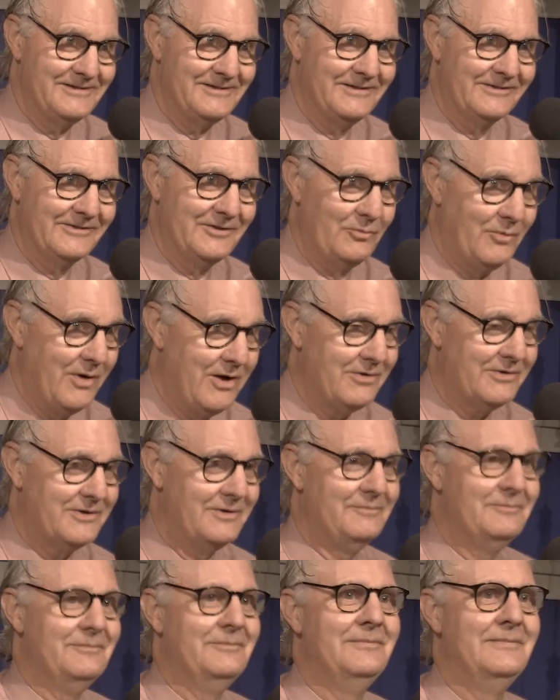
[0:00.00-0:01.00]
So
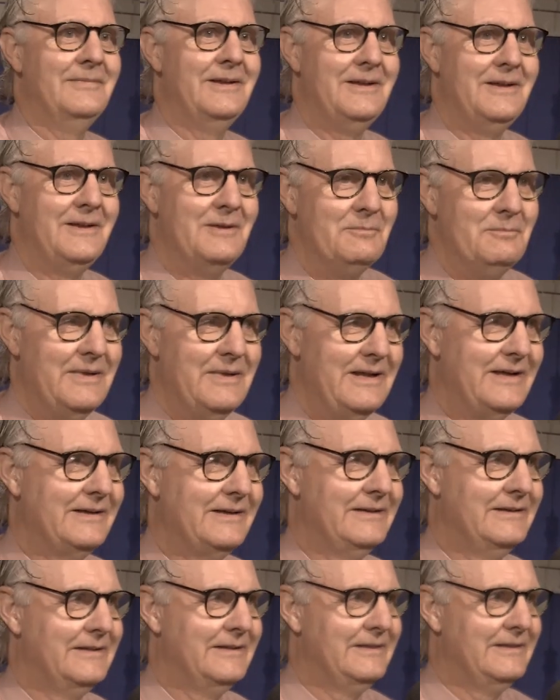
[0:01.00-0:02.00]
welcome,
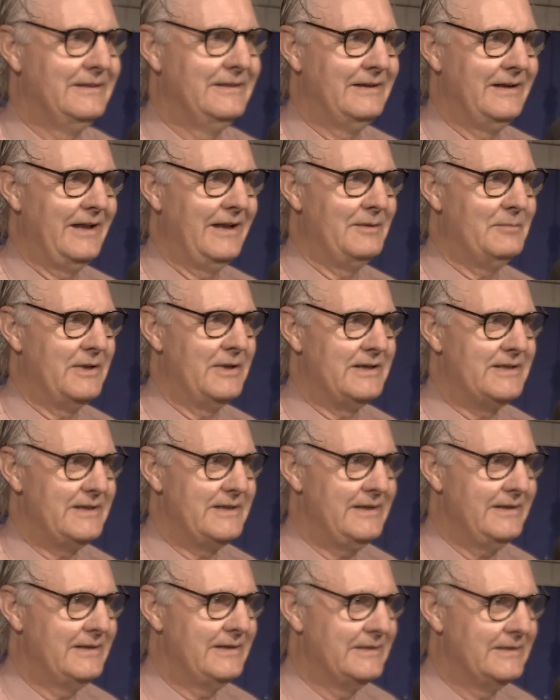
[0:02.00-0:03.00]
Meg and
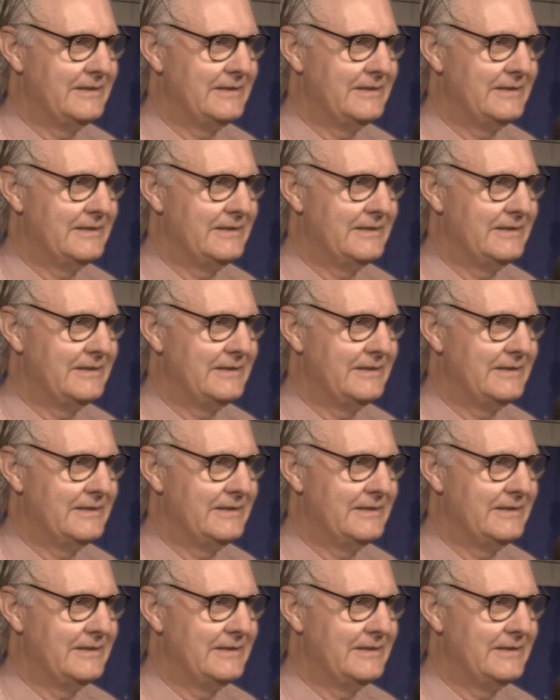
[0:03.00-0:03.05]
Minty.